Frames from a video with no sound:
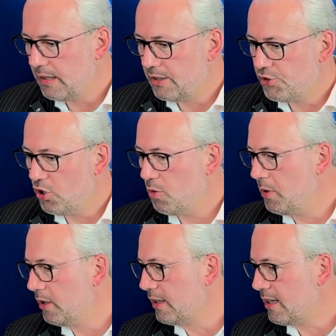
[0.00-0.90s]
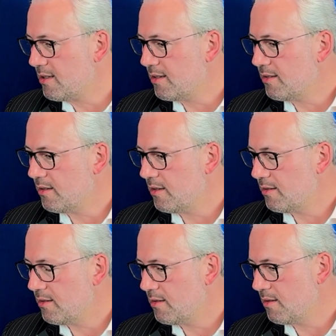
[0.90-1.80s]
geopolitics
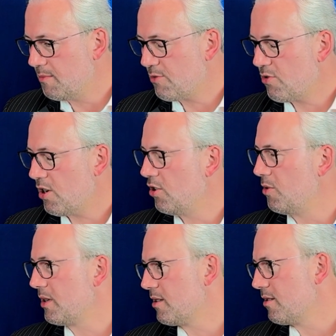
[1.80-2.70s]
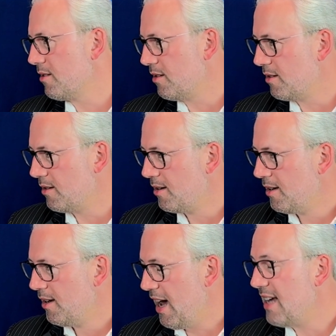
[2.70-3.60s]
and macroeconomics
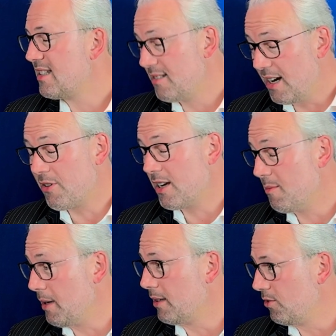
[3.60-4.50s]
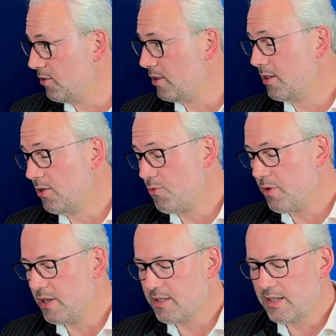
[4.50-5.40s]
has a direct impact on the
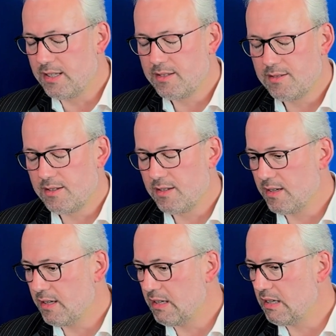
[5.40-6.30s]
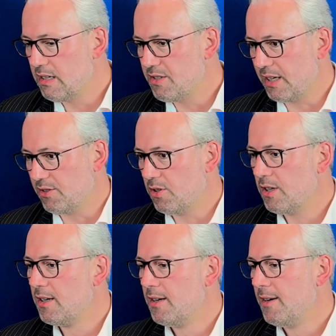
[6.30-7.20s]
real estate sector.
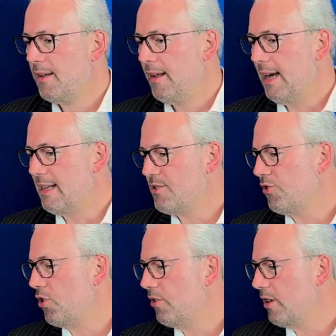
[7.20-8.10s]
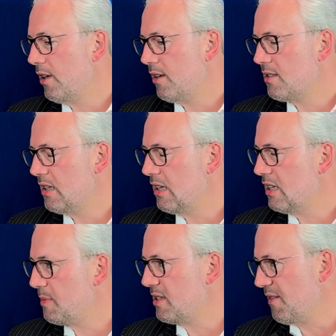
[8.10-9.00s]
It's not only CE
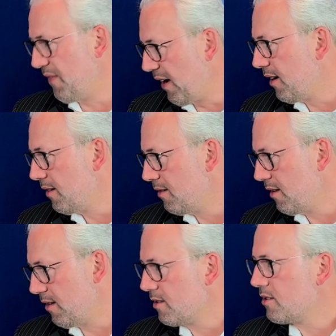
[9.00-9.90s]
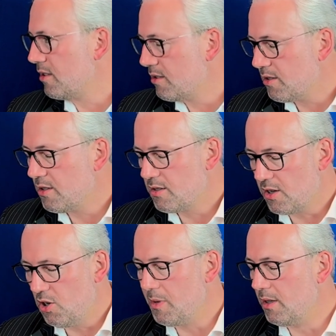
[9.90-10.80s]
specific. I mean, it's a
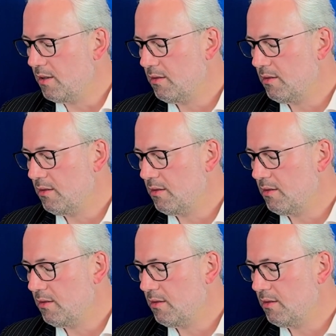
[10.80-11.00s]
global,